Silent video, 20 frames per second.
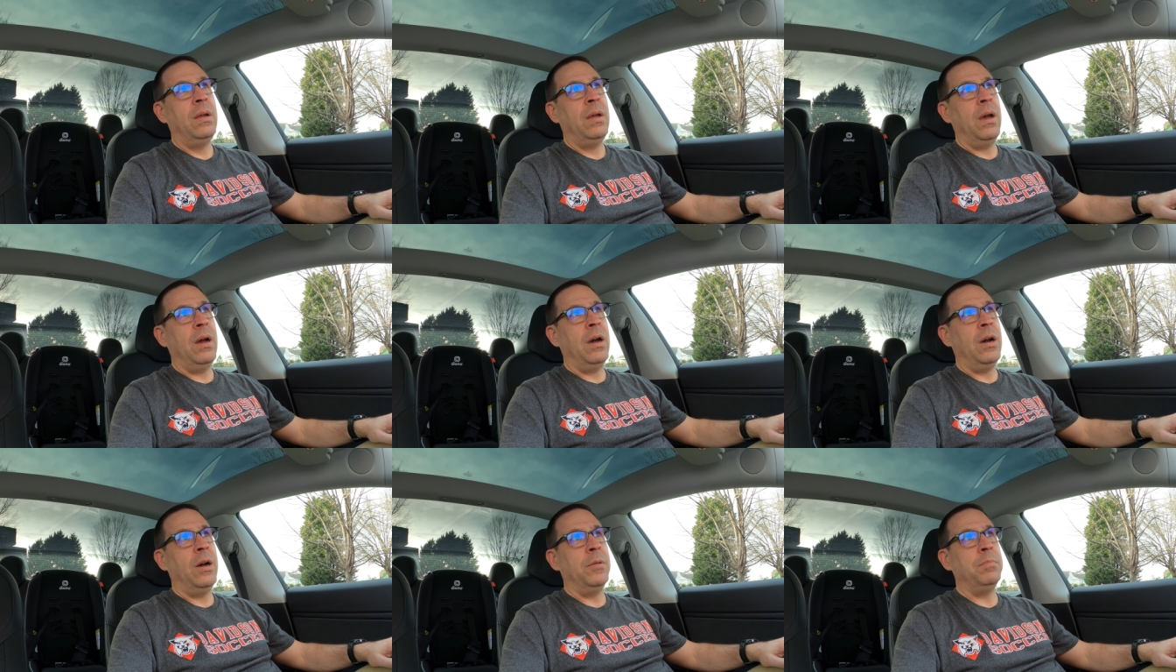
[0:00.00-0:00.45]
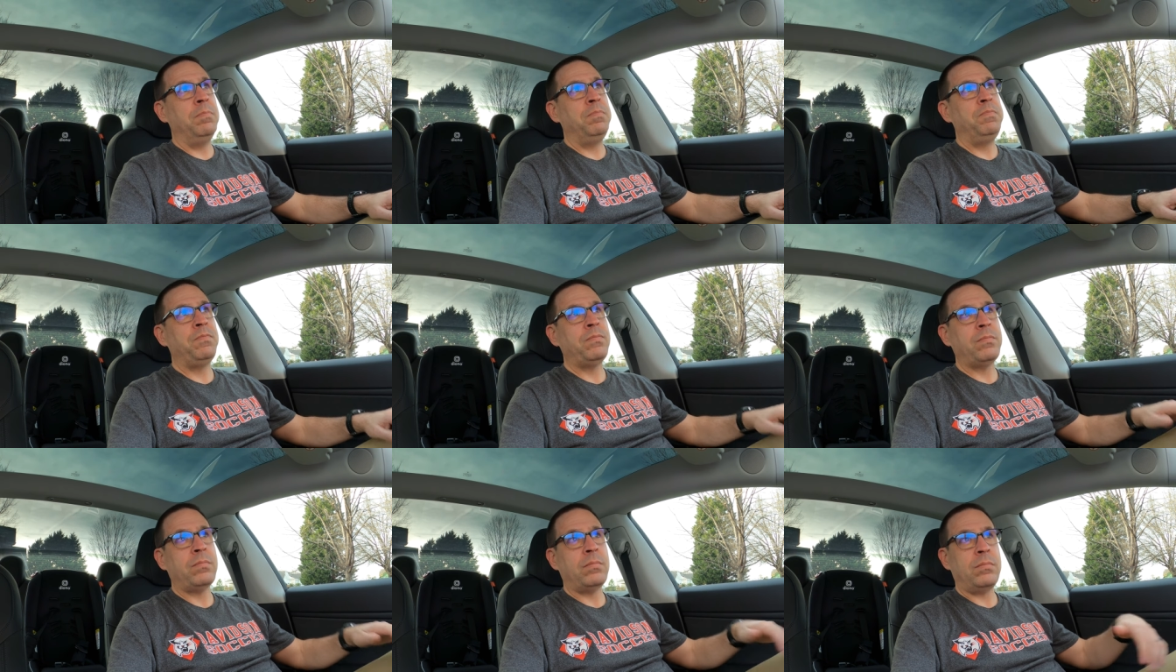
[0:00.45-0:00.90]
Um,
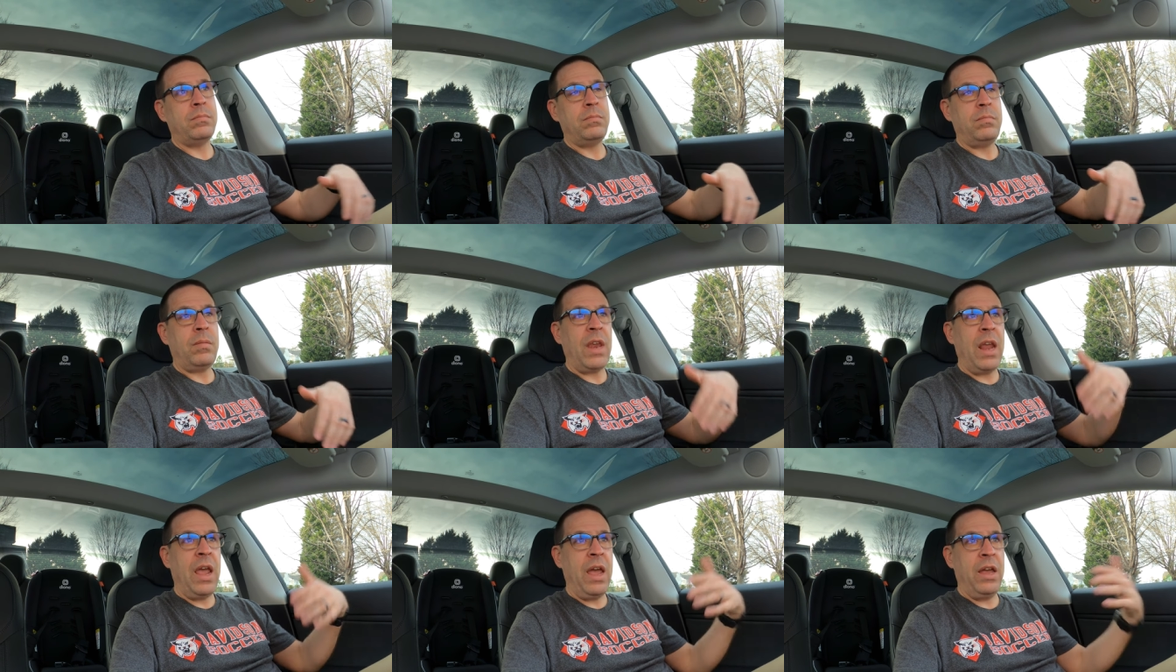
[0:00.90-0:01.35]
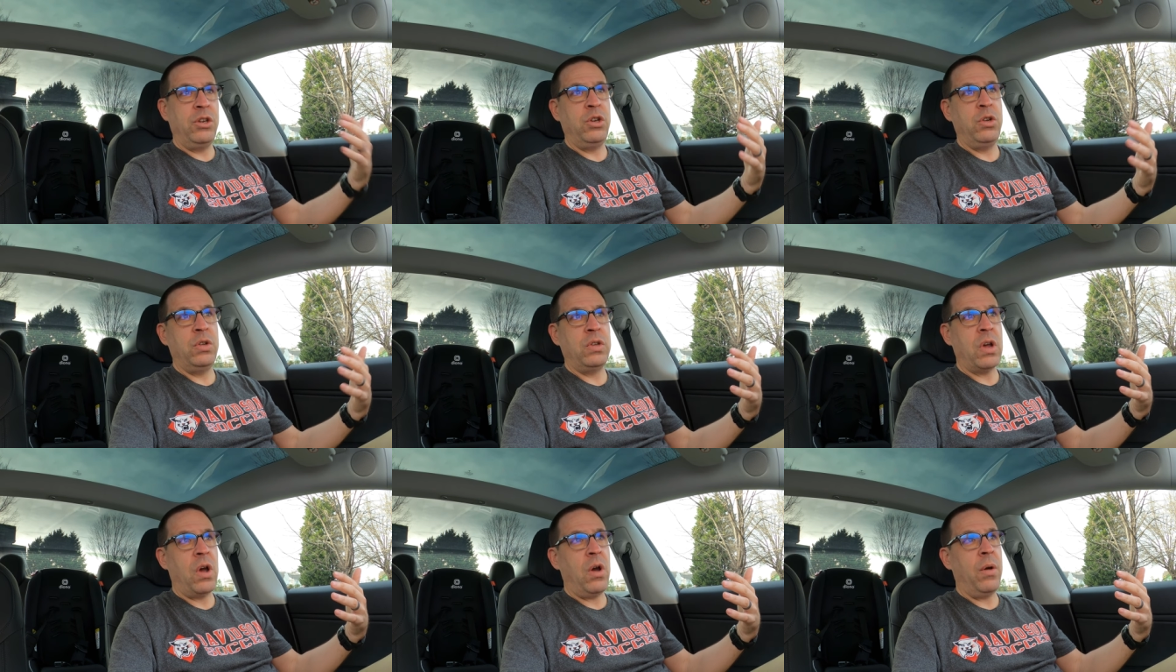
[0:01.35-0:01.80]
as
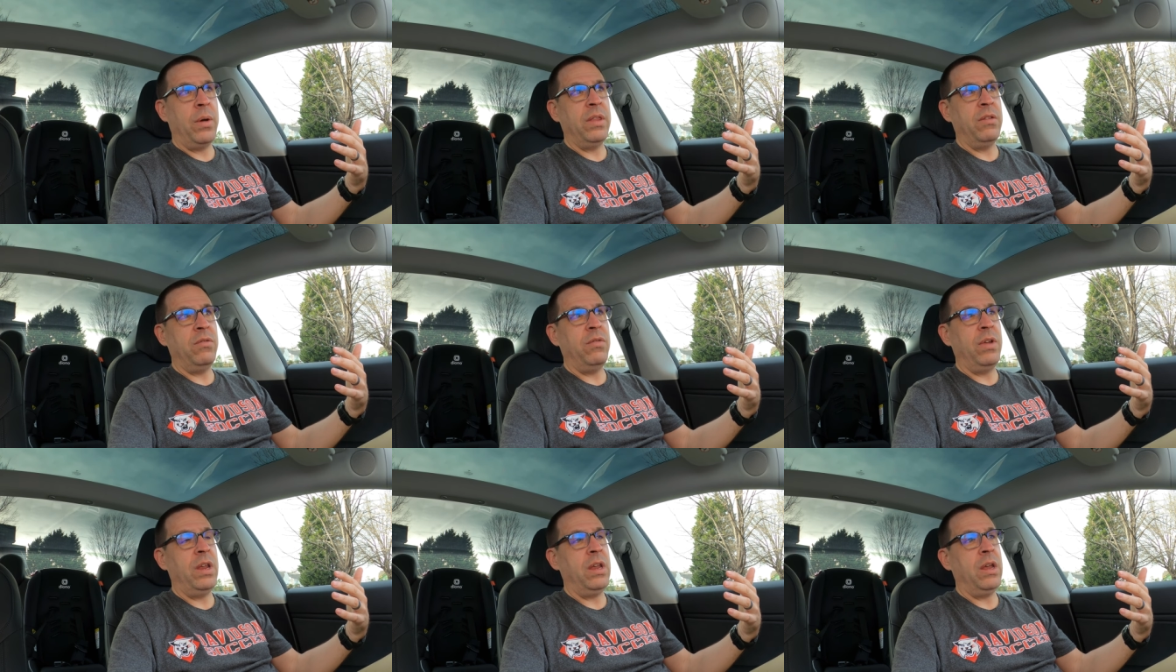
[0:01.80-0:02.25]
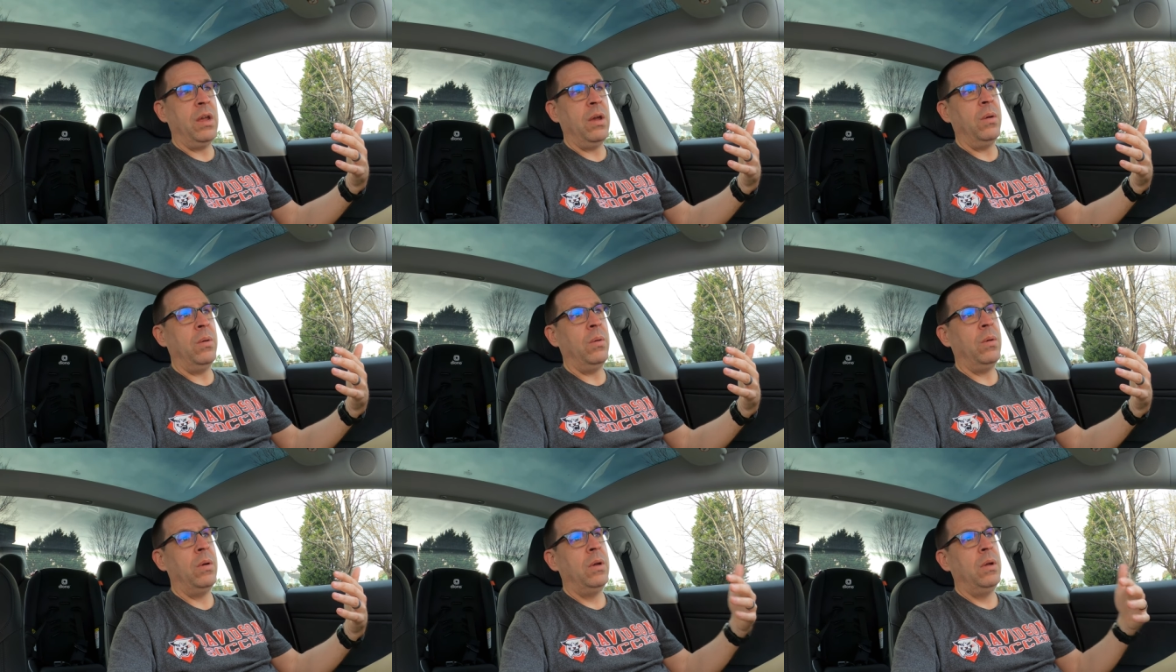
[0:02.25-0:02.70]
you saw in the
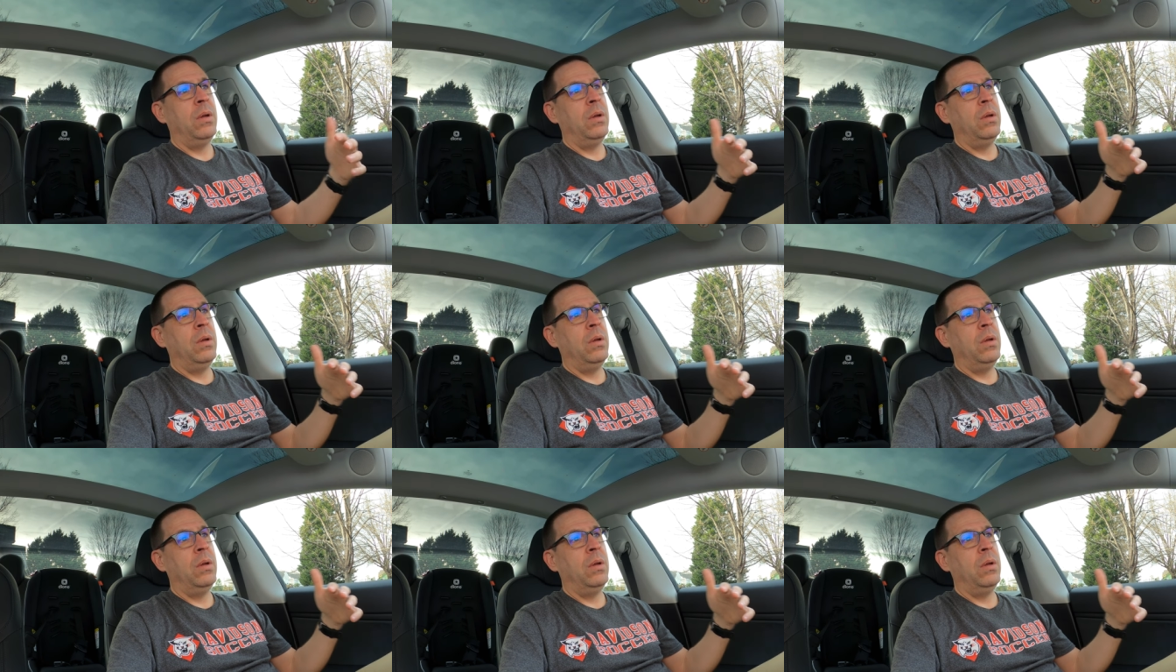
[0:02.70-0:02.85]
video,